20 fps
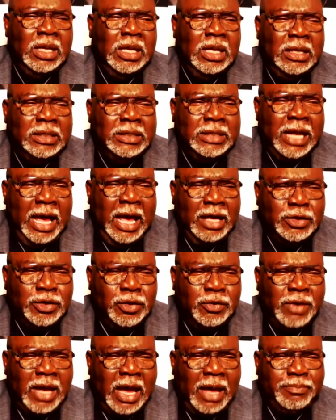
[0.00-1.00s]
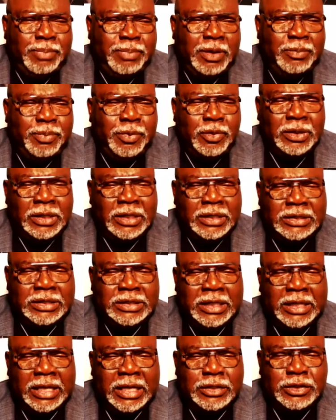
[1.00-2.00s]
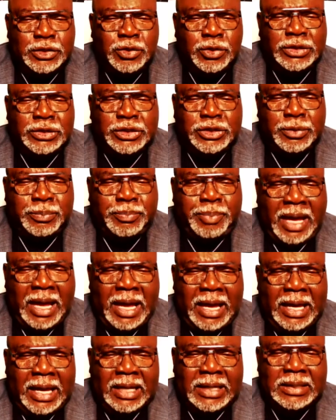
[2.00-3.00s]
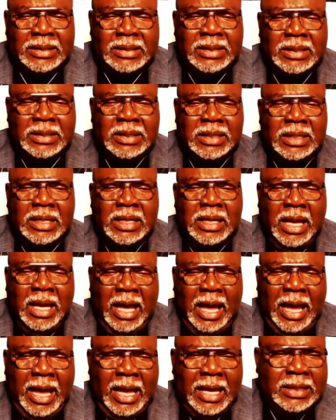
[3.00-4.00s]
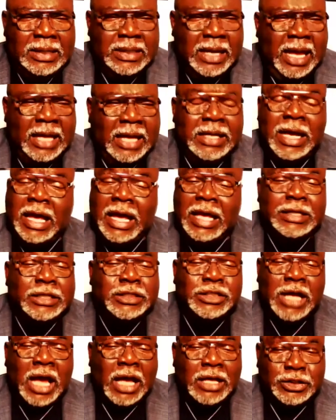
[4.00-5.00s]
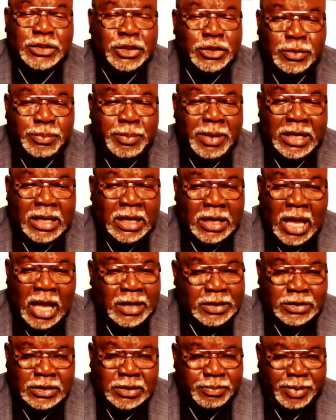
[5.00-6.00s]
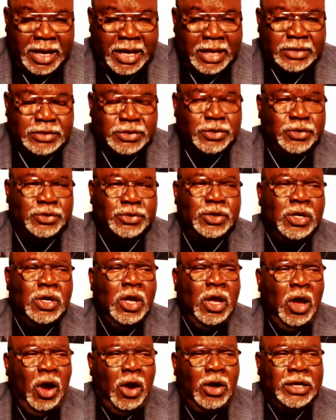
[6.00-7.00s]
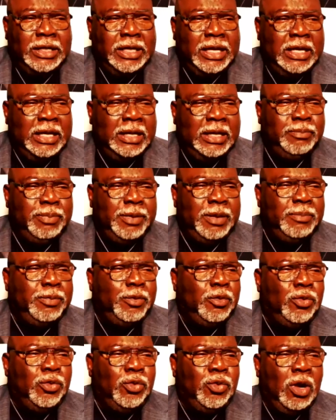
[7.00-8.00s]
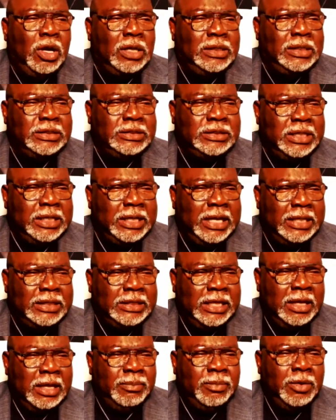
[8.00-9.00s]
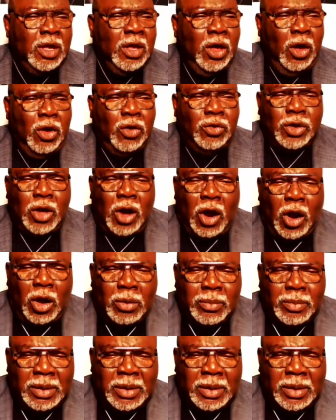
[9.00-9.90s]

Now you've got people listening at you in Japan. And it's not just me, lots of pastors are getting people who are listening at them on army